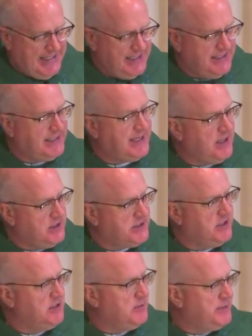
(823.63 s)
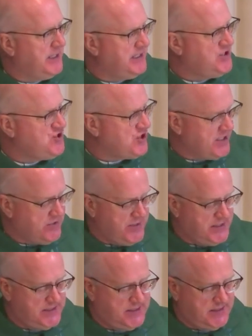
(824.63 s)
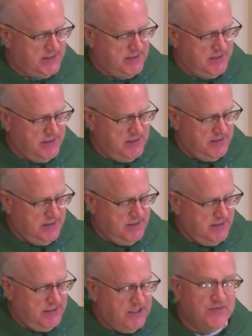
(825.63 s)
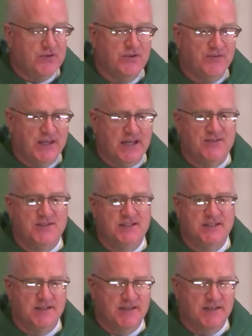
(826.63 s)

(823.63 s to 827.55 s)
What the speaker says: incalculably generous giver of gifts.